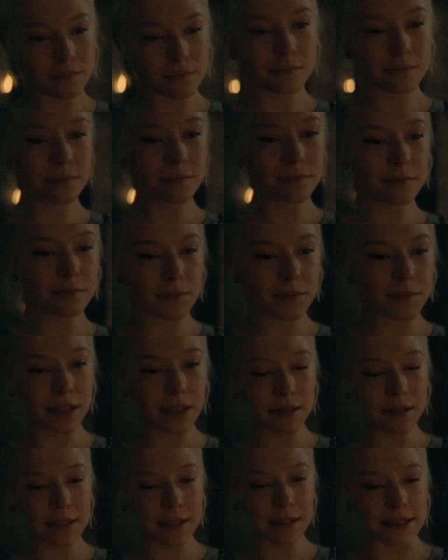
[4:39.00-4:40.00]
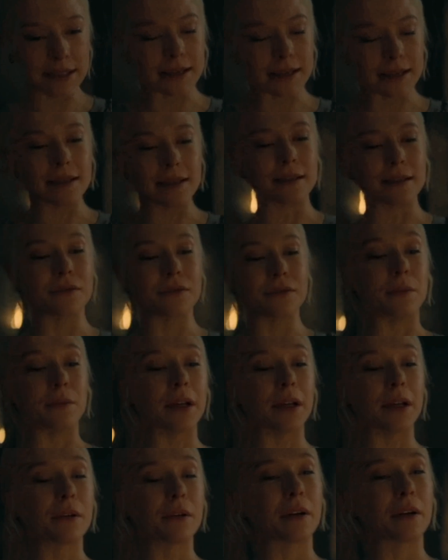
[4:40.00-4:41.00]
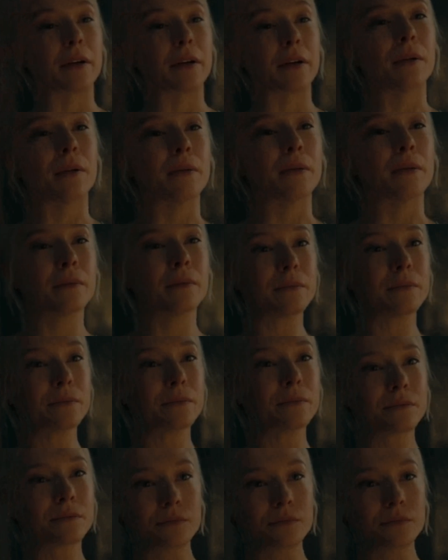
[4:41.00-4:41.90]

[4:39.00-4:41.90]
talk to Rhaenyra about it, I liked